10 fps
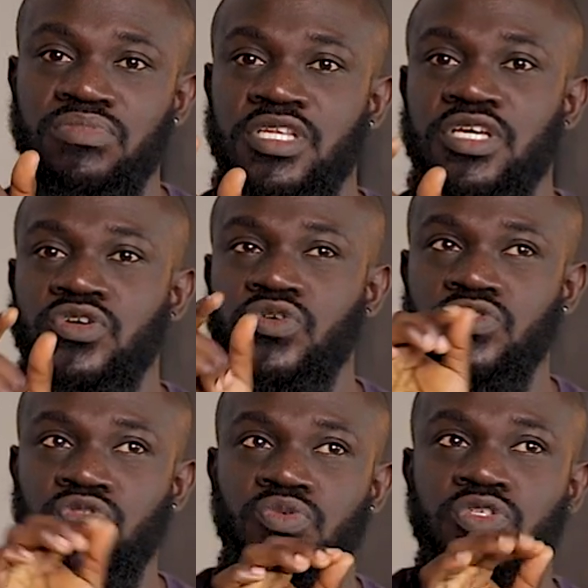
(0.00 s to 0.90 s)
we didn't go
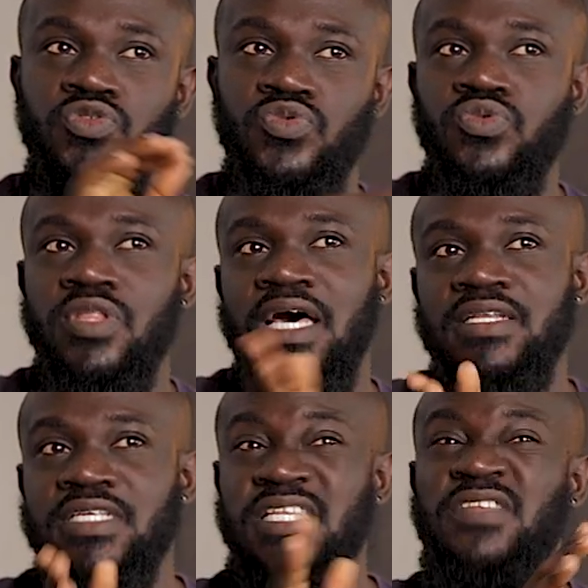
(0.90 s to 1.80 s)
to a school
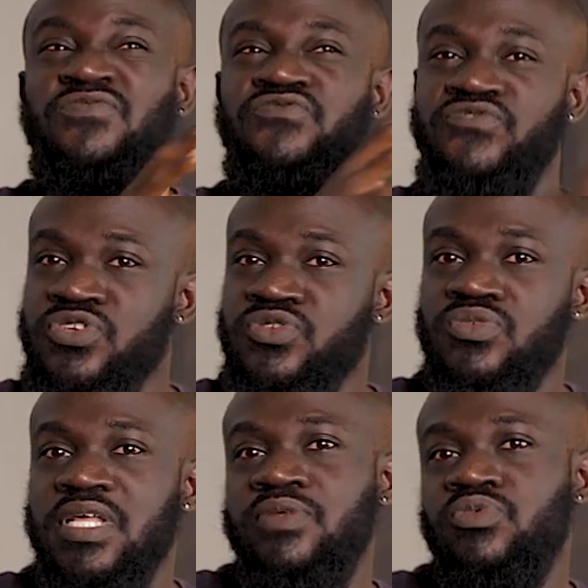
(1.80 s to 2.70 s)
that they didn't
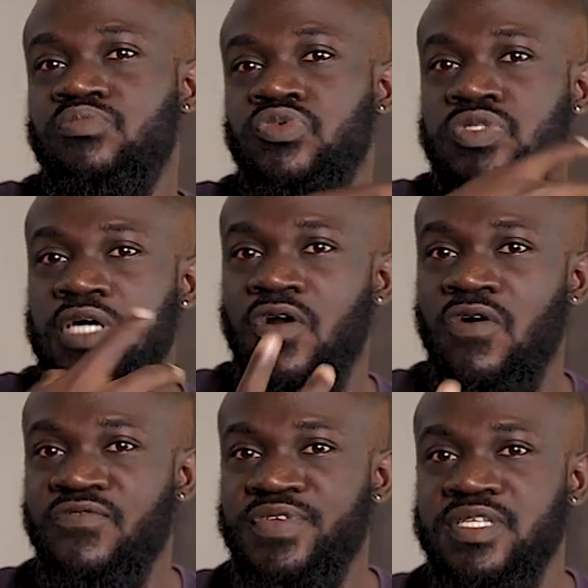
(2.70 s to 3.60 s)
feel that will boost our
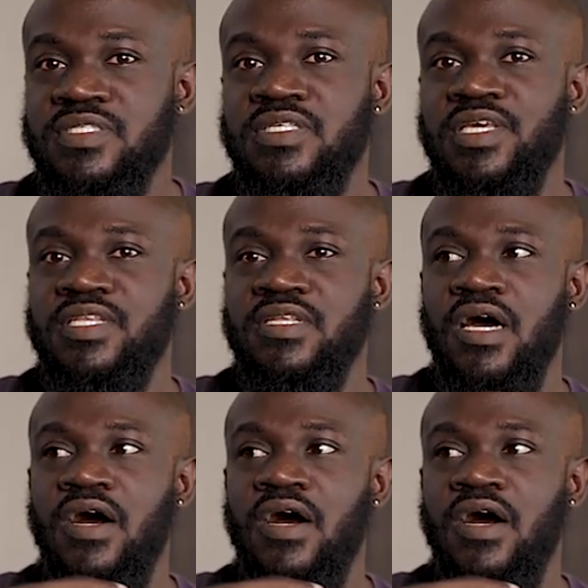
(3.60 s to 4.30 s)
confidence in